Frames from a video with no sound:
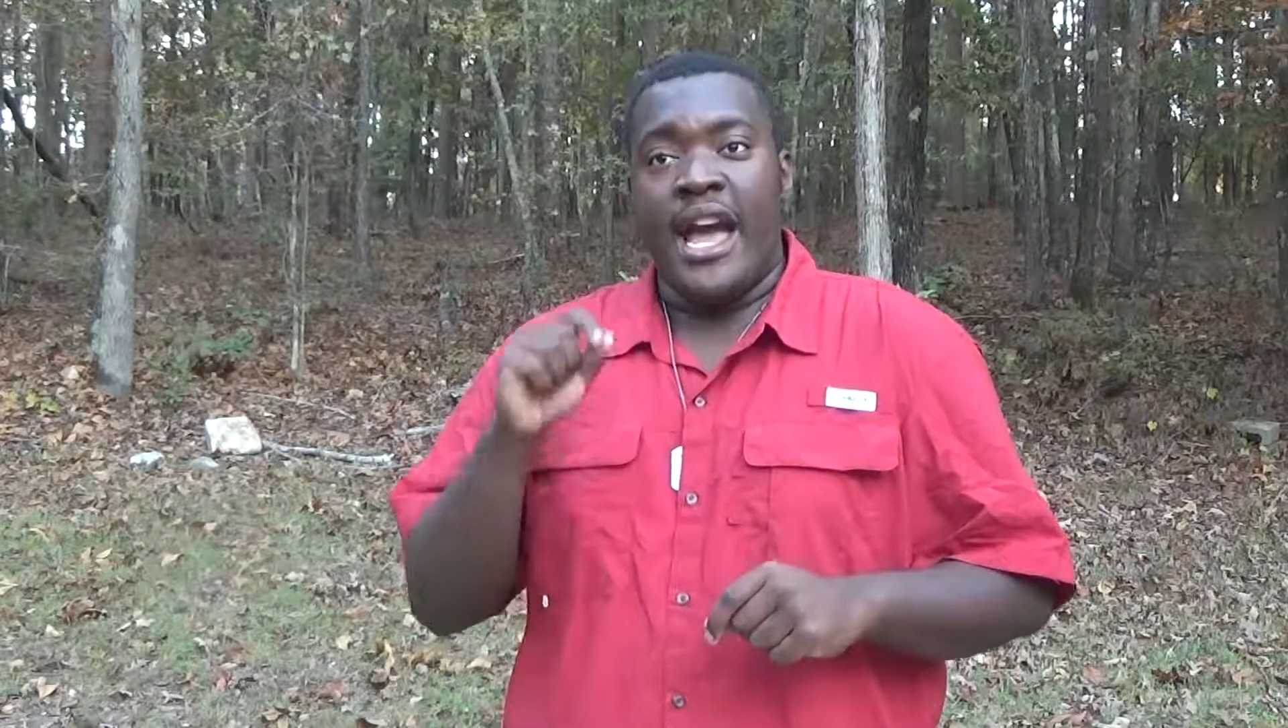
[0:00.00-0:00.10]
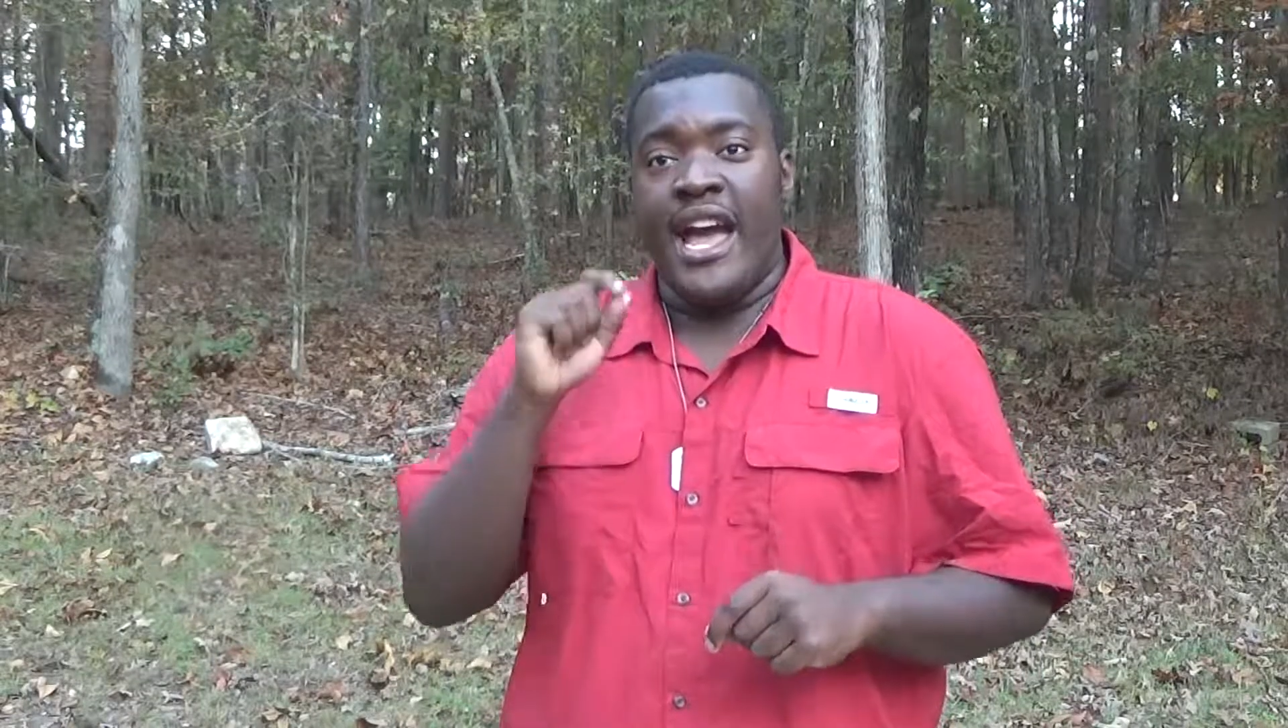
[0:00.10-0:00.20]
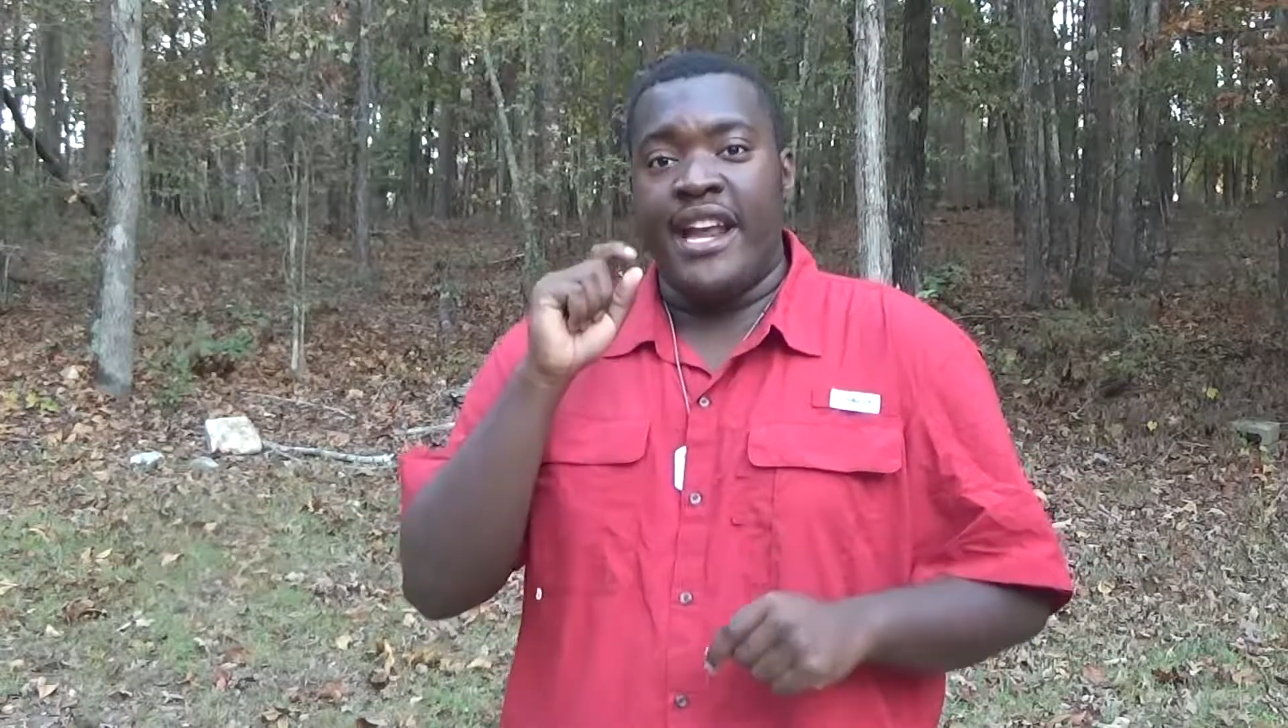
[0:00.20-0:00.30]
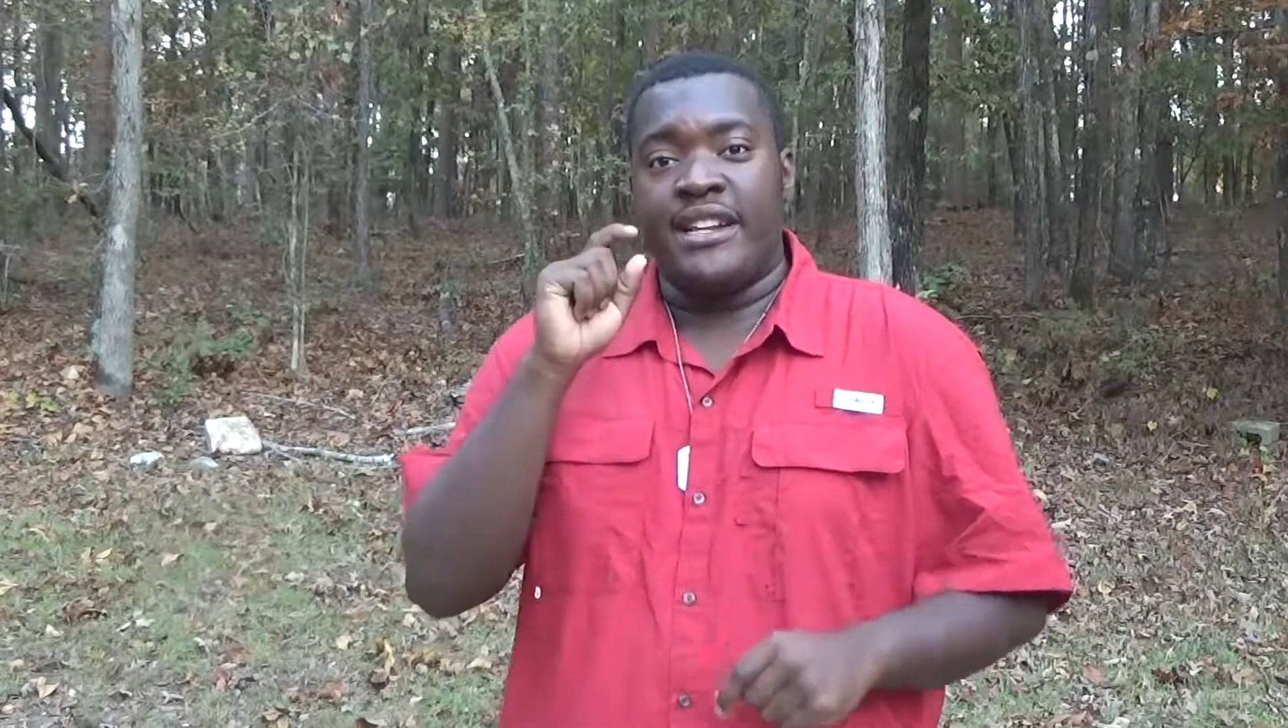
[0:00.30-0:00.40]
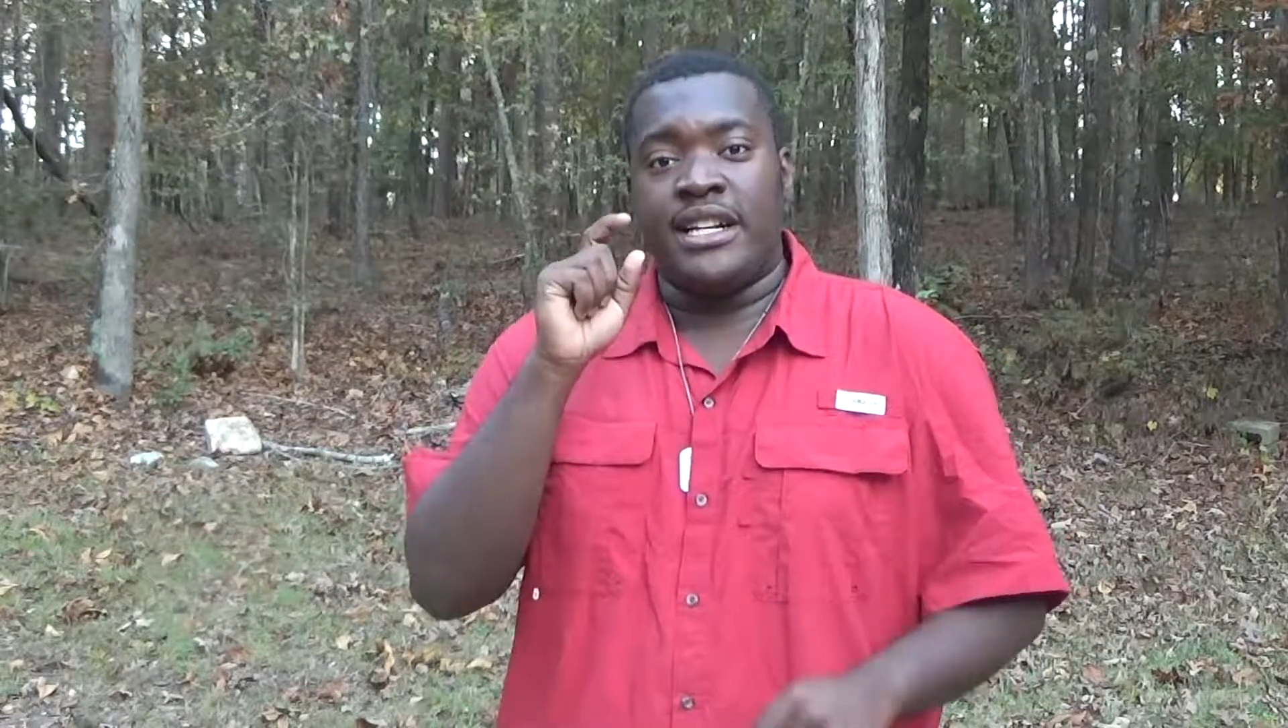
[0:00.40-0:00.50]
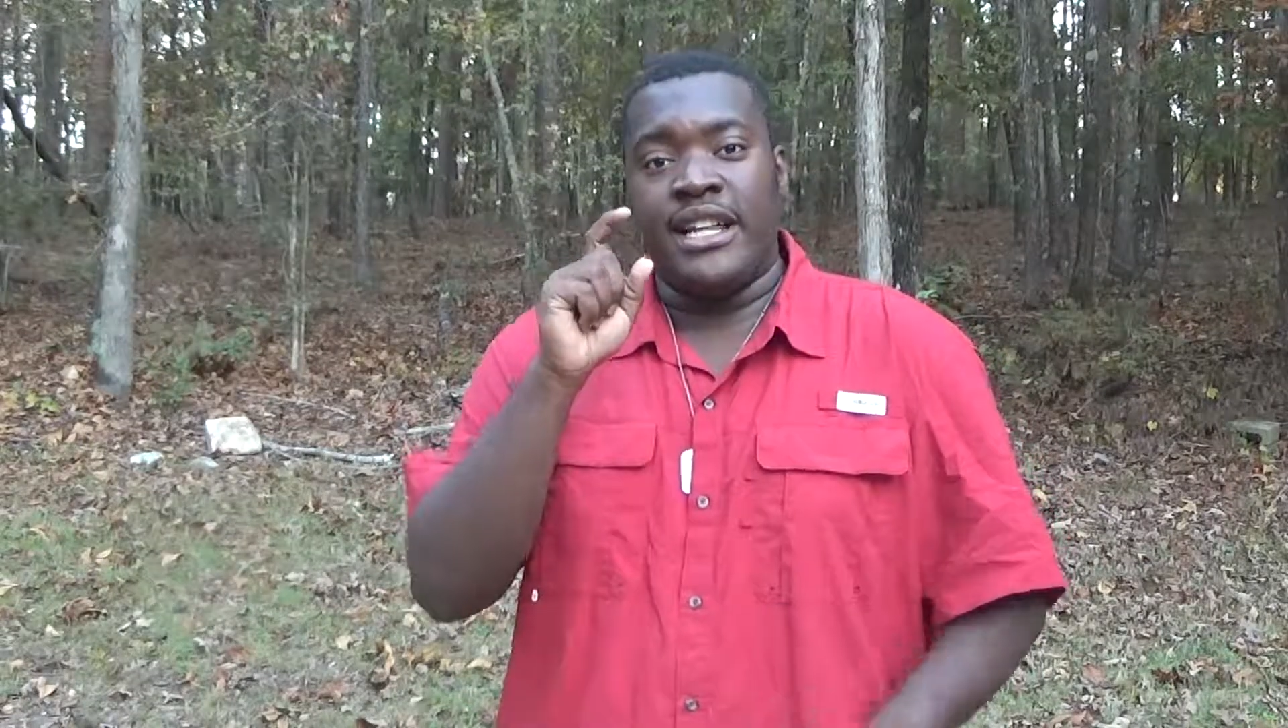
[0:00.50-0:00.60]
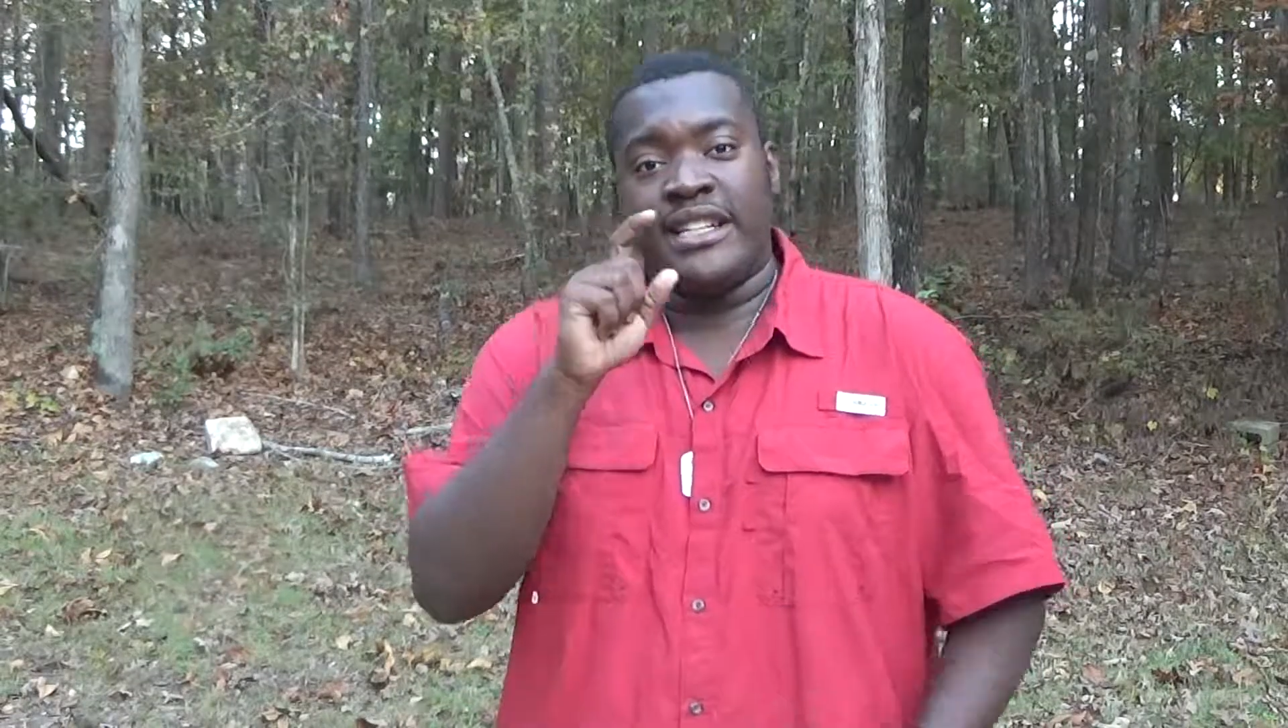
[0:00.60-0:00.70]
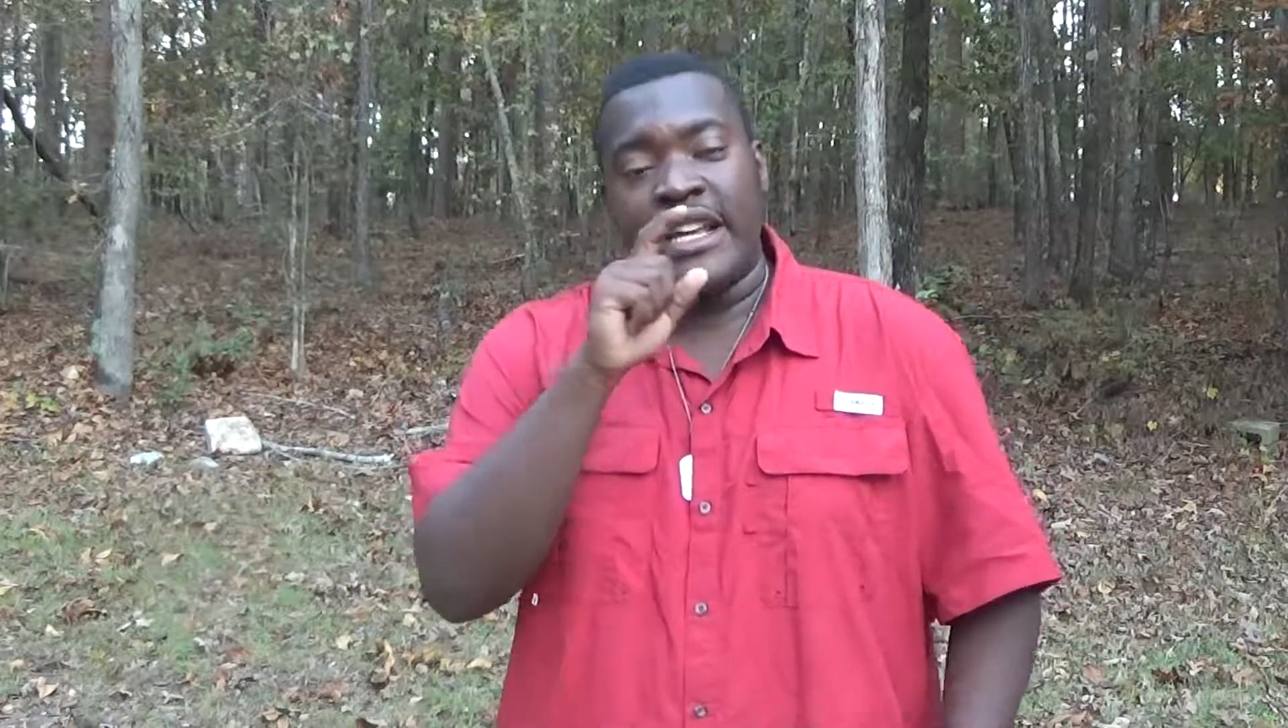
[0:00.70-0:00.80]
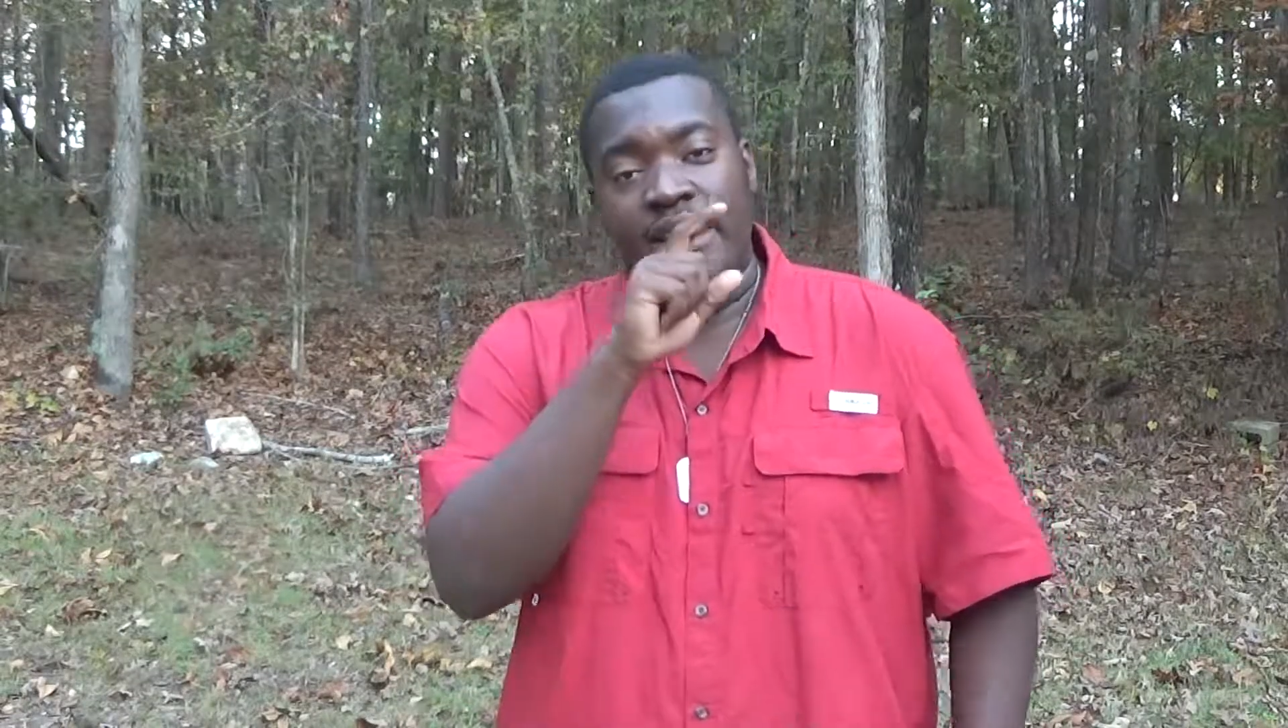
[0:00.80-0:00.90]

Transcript: and click